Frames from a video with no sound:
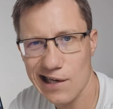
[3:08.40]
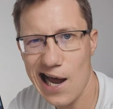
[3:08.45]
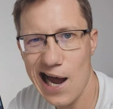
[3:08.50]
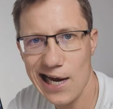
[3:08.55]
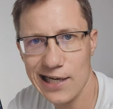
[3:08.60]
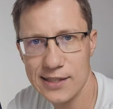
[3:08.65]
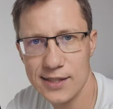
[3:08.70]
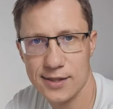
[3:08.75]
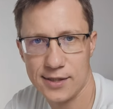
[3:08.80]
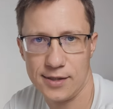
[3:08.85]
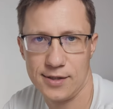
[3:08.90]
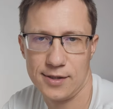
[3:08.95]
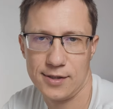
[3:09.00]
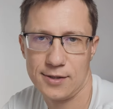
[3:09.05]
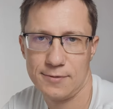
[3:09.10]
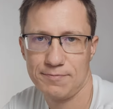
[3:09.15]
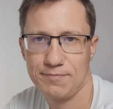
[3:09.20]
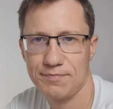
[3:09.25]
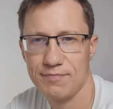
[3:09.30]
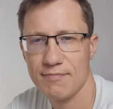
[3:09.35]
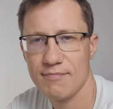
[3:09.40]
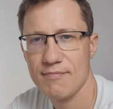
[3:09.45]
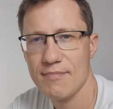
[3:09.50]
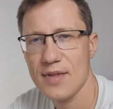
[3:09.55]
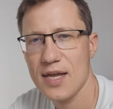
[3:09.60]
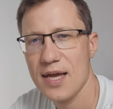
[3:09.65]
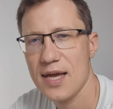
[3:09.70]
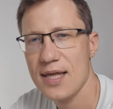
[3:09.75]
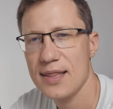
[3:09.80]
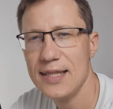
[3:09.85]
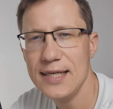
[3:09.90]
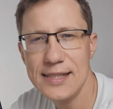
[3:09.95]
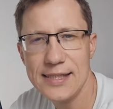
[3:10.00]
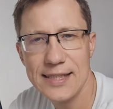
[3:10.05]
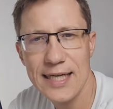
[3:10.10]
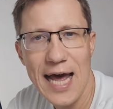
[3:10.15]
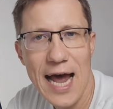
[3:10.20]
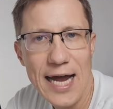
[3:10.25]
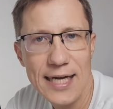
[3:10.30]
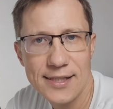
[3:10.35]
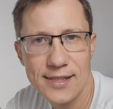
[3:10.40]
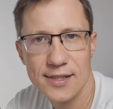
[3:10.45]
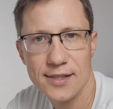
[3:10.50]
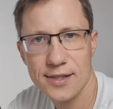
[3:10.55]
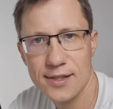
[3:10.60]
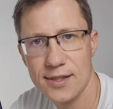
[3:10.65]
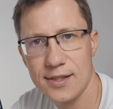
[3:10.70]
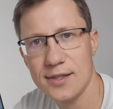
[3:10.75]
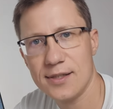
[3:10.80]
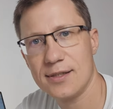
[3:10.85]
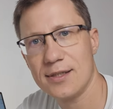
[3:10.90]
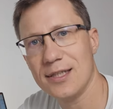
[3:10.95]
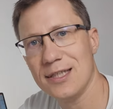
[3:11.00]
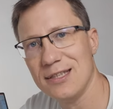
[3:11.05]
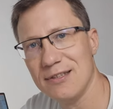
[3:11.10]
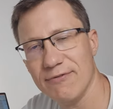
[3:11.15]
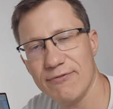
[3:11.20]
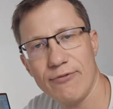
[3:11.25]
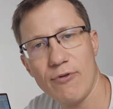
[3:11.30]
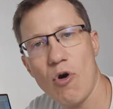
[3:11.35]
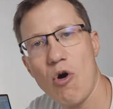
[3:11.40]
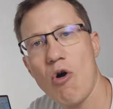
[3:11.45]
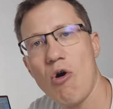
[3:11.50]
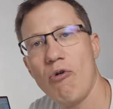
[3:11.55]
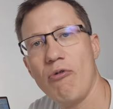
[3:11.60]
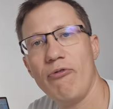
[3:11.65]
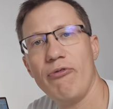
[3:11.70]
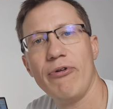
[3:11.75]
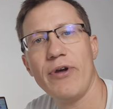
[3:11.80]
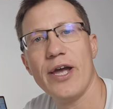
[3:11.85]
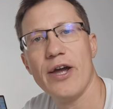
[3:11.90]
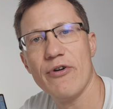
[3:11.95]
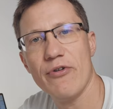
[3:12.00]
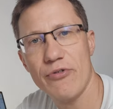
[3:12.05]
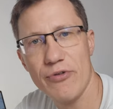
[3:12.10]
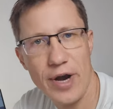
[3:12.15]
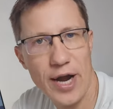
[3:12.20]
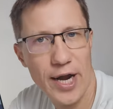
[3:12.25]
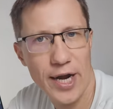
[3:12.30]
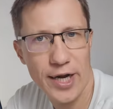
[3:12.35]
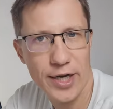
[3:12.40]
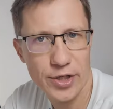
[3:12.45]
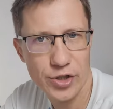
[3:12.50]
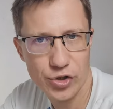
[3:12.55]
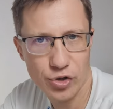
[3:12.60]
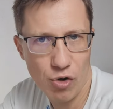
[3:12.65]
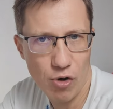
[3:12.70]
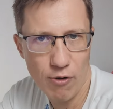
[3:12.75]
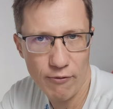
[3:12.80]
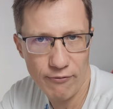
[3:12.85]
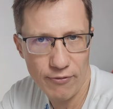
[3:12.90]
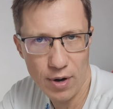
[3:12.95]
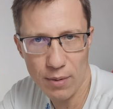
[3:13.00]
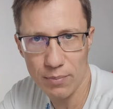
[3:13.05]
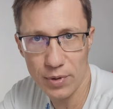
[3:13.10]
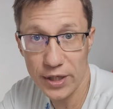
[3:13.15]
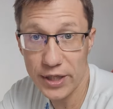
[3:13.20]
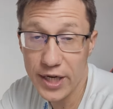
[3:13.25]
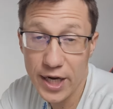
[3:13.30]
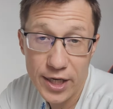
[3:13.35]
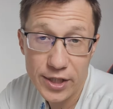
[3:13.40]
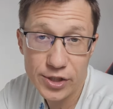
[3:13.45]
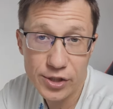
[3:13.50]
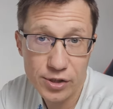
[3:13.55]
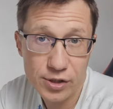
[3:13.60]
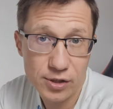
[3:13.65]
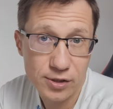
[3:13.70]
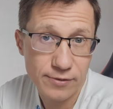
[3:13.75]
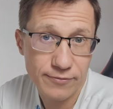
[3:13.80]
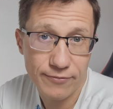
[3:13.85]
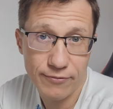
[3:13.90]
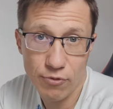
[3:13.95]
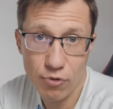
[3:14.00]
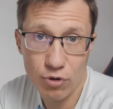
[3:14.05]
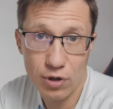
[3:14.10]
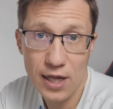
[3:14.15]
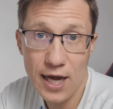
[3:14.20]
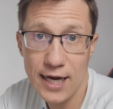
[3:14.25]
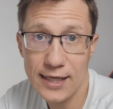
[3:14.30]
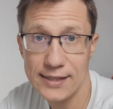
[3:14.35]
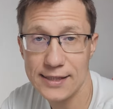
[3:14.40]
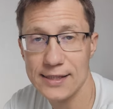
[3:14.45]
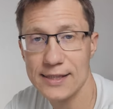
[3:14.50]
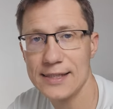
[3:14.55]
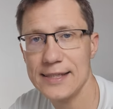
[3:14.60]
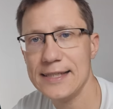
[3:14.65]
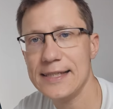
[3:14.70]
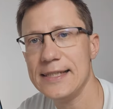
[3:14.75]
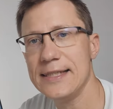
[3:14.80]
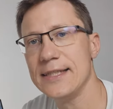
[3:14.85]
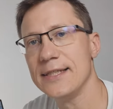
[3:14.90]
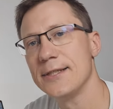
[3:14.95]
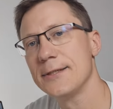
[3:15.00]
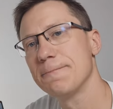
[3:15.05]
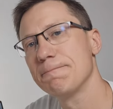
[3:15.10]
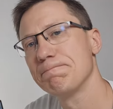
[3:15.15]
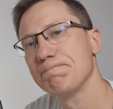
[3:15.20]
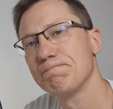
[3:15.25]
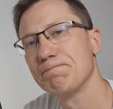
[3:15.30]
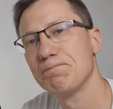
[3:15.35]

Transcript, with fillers: license. These licenses involve a range of obligations for licensees,